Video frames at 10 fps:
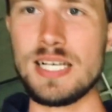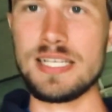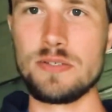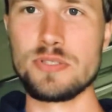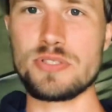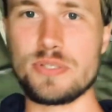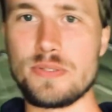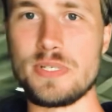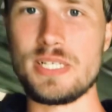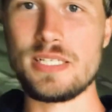
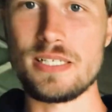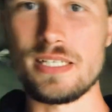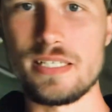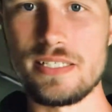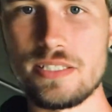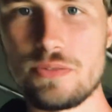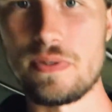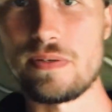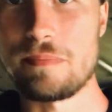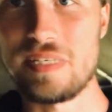also, this is
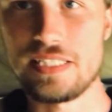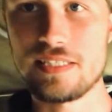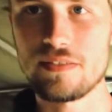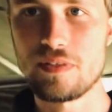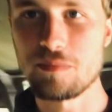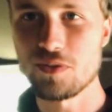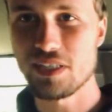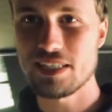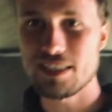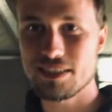where we meet every
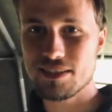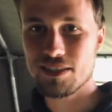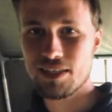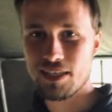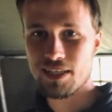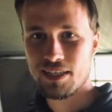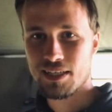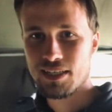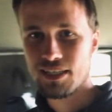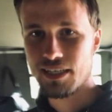morning at
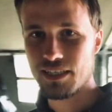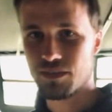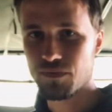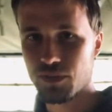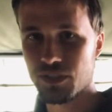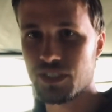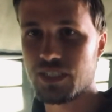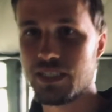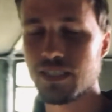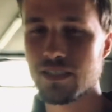
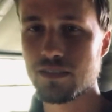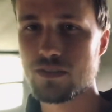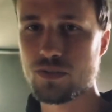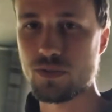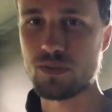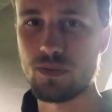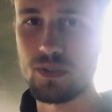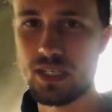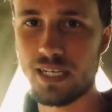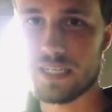8:30 to
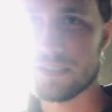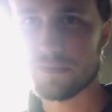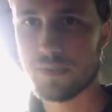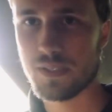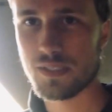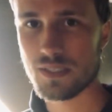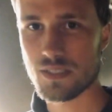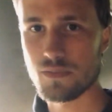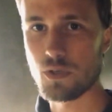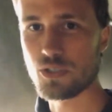have a
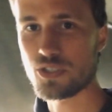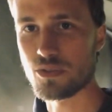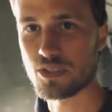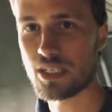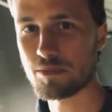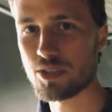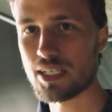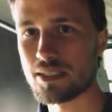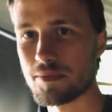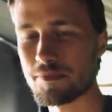devotional time
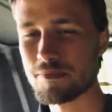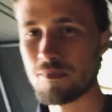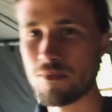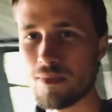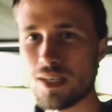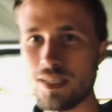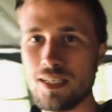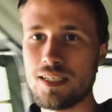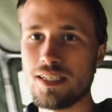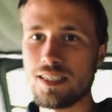together.
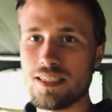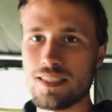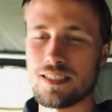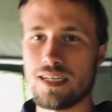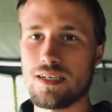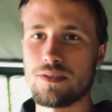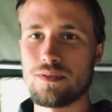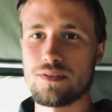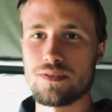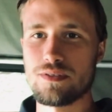Now,
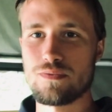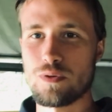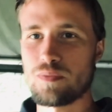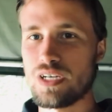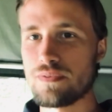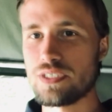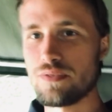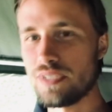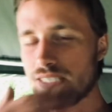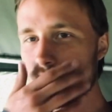for privacy
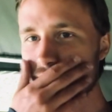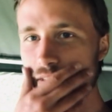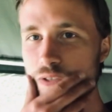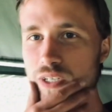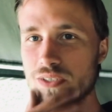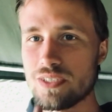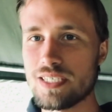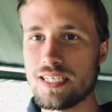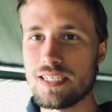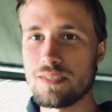reasons, I try not to
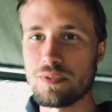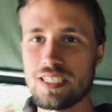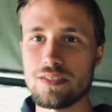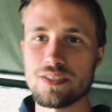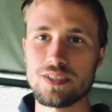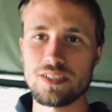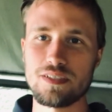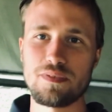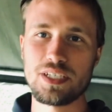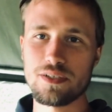get anyone else in the
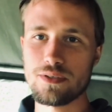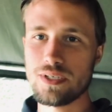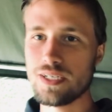video,